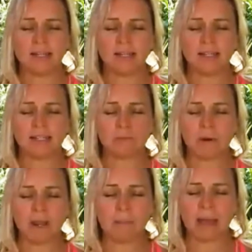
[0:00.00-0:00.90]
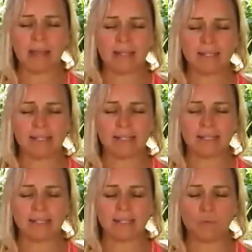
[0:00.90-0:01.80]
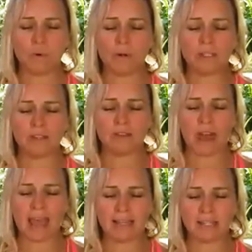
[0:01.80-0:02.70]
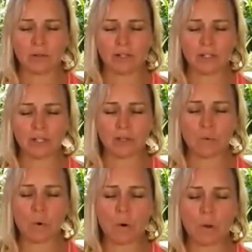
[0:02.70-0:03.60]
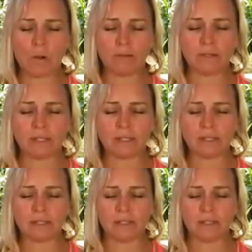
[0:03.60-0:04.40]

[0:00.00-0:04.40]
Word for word: spray paint words of hate onto the walls.